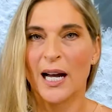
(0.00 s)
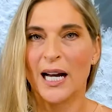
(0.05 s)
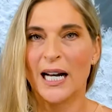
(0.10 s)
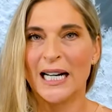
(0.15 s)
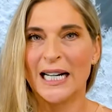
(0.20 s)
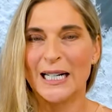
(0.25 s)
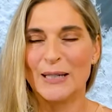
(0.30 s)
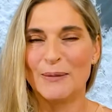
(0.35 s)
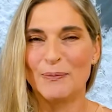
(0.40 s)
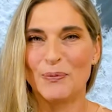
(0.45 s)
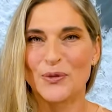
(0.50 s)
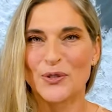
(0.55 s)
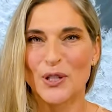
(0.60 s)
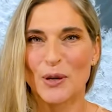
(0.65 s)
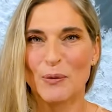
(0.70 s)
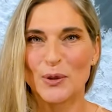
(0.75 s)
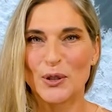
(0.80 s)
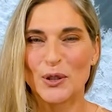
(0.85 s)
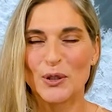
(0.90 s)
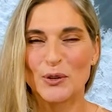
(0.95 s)
um,
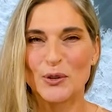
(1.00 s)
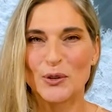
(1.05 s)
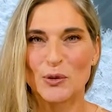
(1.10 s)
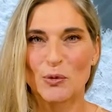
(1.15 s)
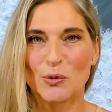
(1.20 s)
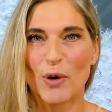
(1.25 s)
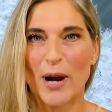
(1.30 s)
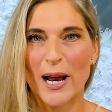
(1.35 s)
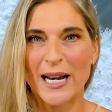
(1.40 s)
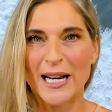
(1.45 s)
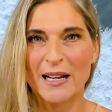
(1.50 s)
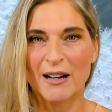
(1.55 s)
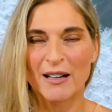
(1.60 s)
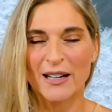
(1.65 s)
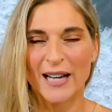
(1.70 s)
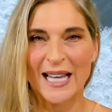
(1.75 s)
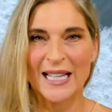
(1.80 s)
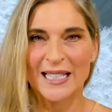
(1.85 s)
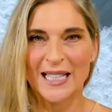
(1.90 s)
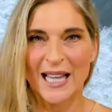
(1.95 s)
someone who's writing on
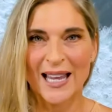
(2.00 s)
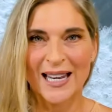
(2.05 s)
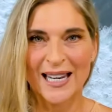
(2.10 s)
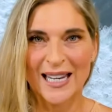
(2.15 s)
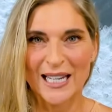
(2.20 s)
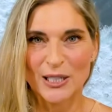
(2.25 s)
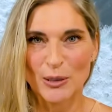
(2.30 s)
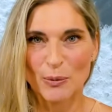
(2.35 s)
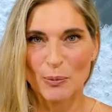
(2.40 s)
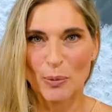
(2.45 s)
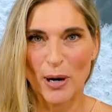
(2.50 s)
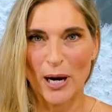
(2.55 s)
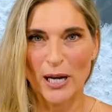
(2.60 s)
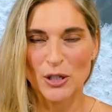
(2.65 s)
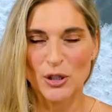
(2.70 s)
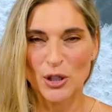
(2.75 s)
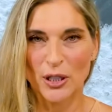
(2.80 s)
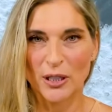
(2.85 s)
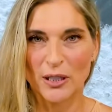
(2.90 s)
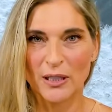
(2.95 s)
anxiety and
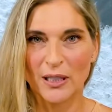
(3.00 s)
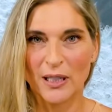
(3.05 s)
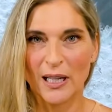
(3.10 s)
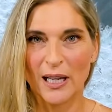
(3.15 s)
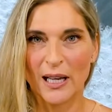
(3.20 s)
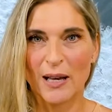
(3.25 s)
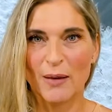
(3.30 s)
depression